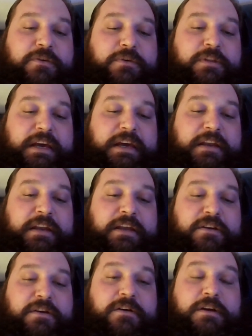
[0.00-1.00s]
to be doing that
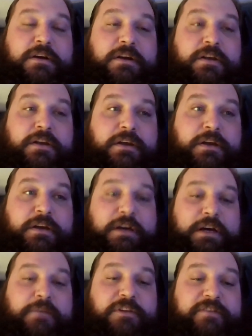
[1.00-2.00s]
here,
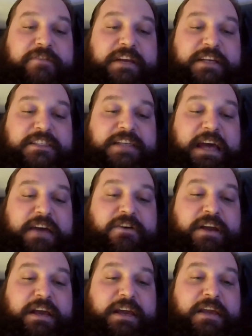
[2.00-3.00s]
I believe, next
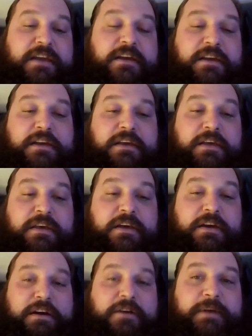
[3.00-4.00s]
Saturday.
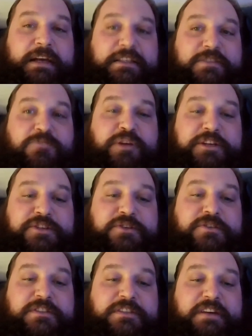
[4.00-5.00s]
We got some
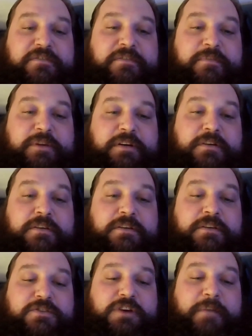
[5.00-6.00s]
pictures and stuff I'm going to
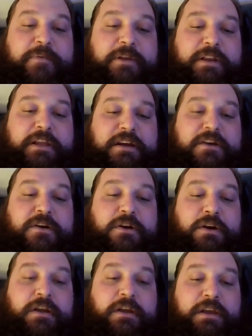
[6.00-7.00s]
drop in
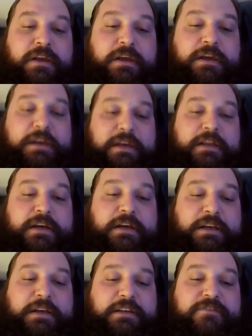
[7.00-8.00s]
here
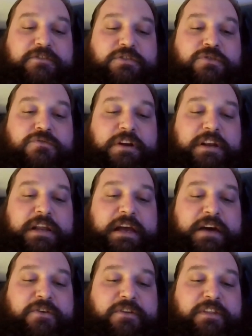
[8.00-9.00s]
and give a little
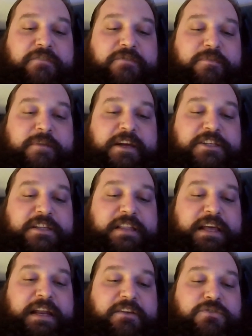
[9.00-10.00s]
rundown on the information
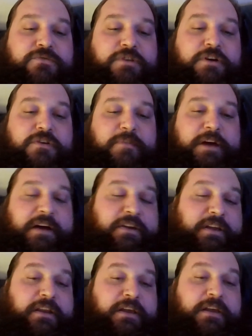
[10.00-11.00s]
that I do know
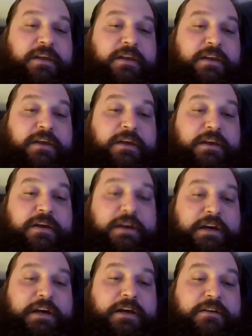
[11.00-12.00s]
about it.
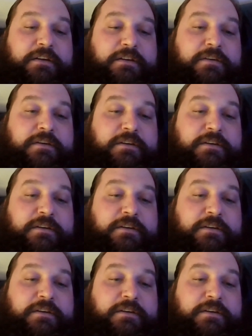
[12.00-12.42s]
Uh,